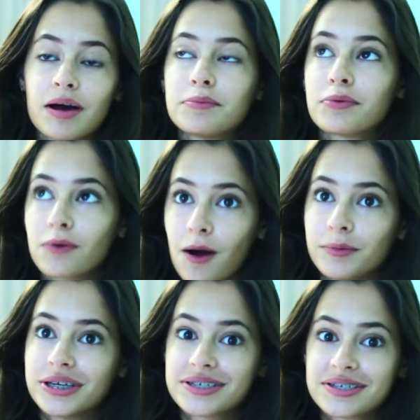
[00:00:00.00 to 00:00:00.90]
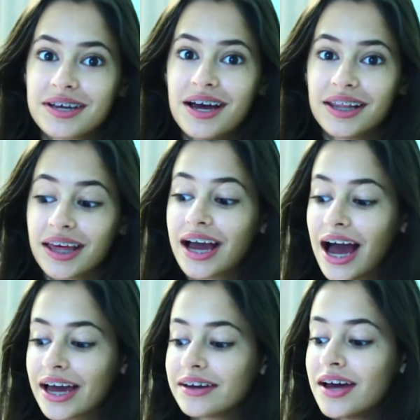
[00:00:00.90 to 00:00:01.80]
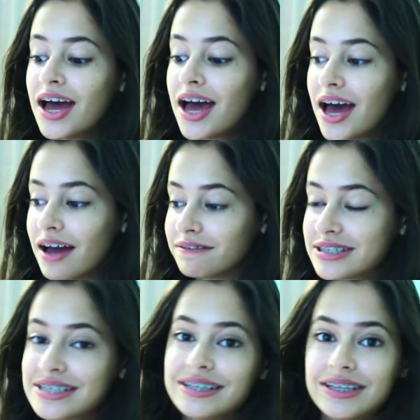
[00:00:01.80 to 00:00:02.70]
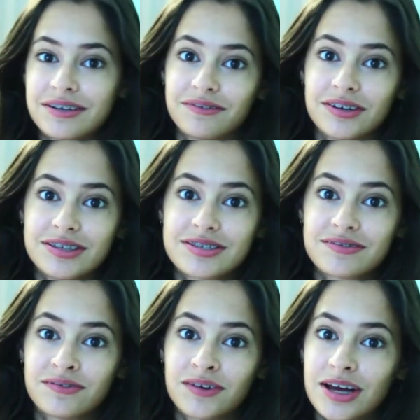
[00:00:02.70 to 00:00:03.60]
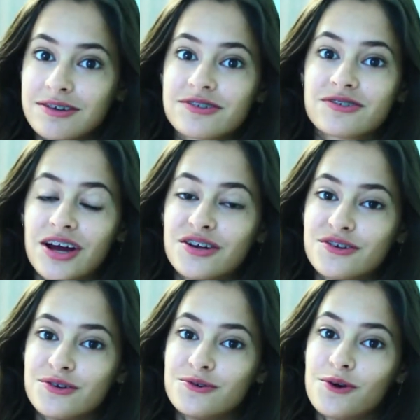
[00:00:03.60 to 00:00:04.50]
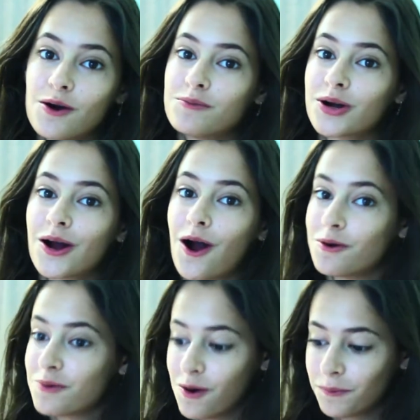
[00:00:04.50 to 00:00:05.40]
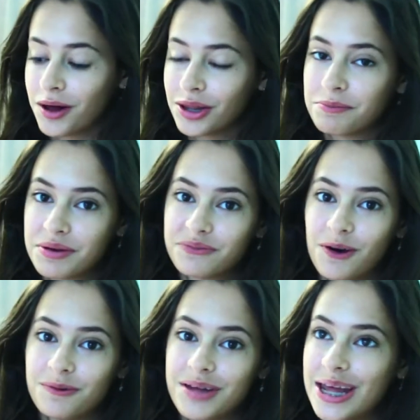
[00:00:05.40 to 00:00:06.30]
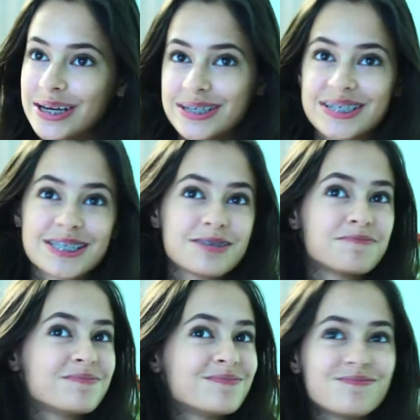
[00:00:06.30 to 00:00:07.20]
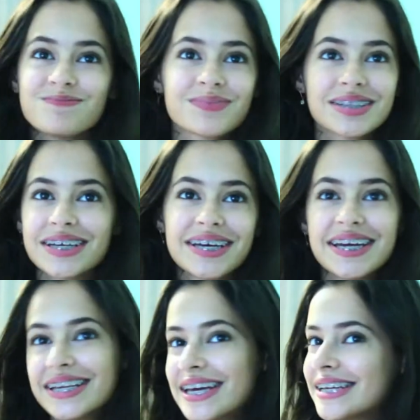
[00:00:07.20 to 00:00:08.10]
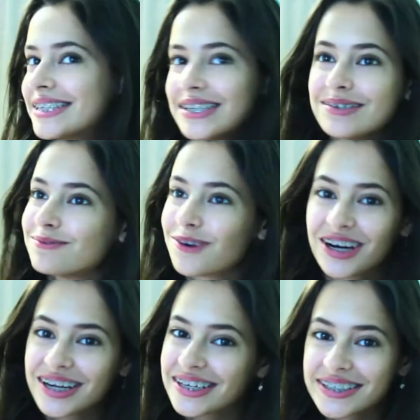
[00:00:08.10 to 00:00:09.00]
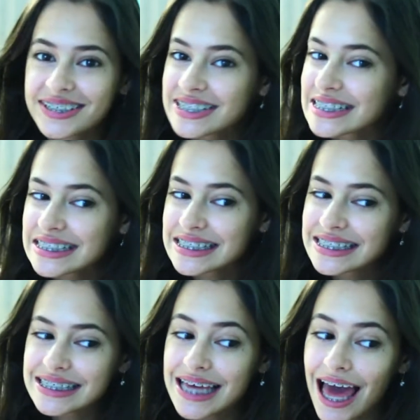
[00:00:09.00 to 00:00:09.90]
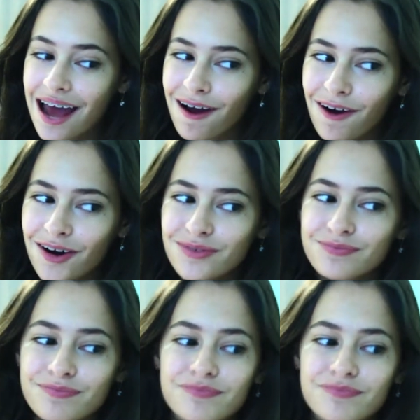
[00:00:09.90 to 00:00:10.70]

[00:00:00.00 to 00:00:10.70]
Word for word: I promise. Like I have seen the difference from when I used to try and do homework while on my phone, and it just it it didn't work at all.